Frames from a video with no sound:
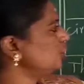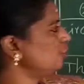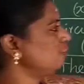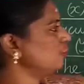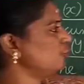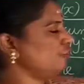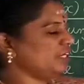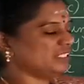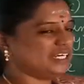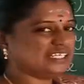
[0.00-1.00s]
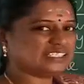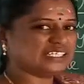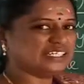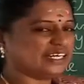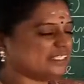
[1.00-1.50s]
3, 4, 5. That is
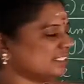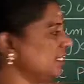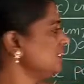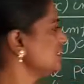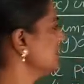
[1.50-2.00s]
increases.